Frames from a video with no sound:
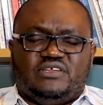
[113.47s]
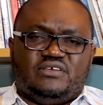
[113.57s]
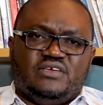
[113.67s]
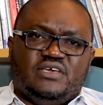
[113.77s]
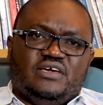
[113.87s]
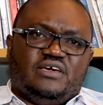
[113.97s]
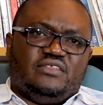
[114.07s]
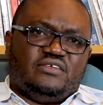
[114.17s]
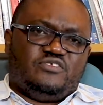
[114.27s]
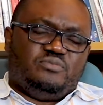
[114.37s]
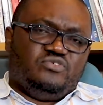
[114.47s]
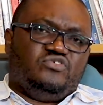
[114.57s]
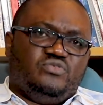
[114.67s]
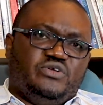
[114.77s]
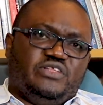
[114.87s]
and the
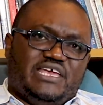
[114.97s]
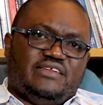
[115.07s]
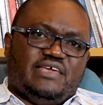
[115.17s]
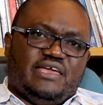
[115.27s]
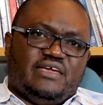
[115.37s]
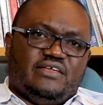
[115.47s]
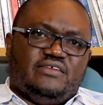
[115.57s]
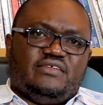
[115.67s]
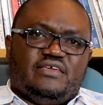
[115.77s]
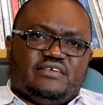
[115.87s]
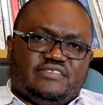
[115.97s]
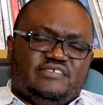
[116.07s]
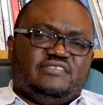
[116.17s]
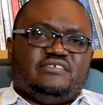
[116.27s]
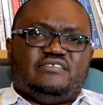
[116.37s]
spiritual world had
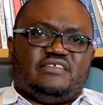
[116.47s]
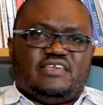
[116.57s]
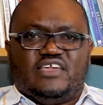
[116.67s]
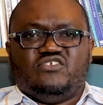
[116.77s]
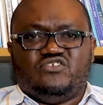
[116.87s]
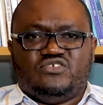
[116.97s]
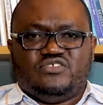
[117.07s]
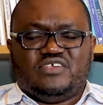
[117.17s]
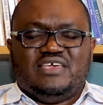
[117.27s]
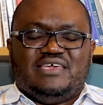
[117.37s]
ancestors and angels,